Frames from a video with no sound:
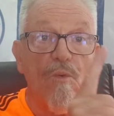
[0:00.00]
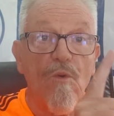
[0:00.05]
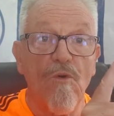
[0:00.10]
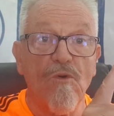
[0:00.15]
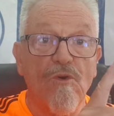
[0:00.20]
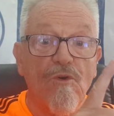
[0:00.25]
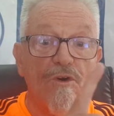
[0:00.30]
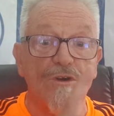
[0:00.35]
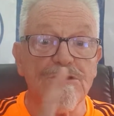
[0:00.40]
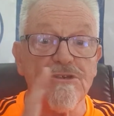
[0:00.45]

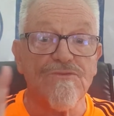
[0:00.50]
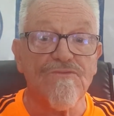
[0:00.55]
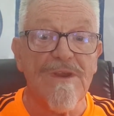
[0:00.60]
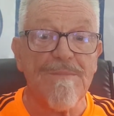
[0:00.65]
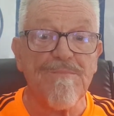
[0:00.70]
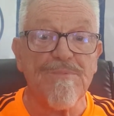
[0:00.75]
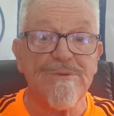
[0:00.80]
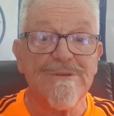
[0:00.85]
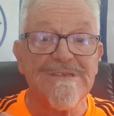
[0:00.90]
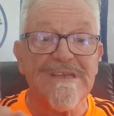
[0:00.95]

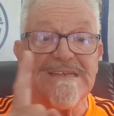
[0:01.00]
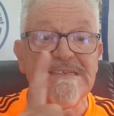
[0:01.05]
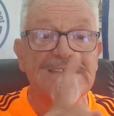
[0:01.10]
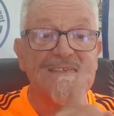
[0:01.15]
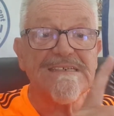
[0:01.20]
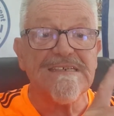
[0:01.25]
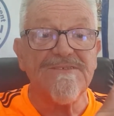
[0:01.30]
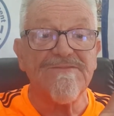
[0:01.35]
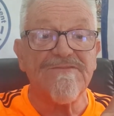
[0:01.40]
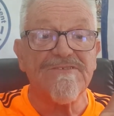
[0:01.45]

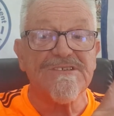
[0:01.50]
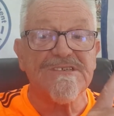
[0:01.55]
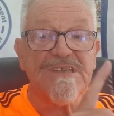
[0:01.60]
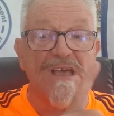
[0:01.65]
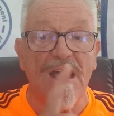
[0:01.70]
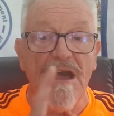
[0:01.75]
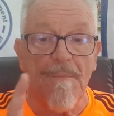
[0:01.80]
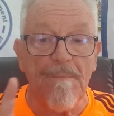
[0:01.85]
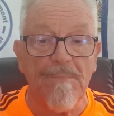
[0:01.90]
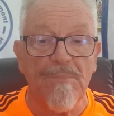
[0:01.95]
cross-representative
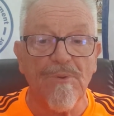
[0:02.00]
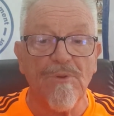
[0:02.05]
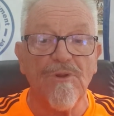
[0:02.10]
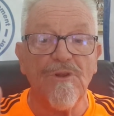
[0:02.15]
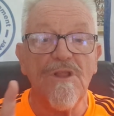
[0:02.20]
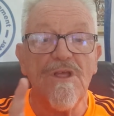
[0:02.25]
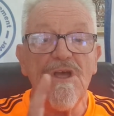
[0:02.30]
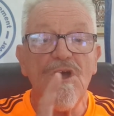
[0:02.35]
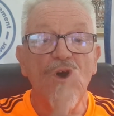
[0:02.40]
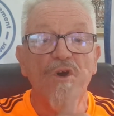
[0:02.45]

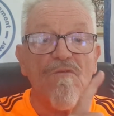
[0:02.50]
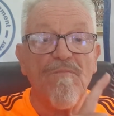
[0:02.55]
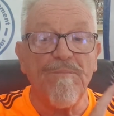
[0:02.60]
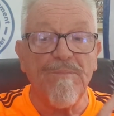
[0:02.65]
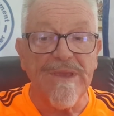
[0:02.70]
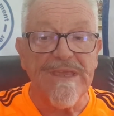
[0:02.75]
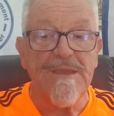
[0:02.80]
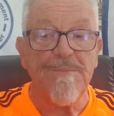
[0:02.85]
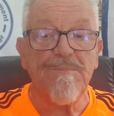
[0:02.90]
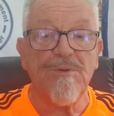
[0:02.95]
sample of
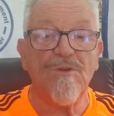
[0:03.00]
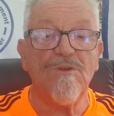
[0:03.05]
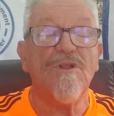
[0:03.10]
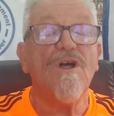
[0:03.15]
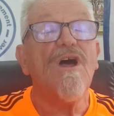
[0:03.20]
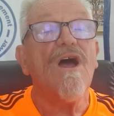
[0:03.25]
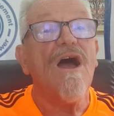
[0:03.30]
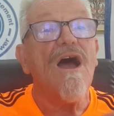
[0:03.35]
people,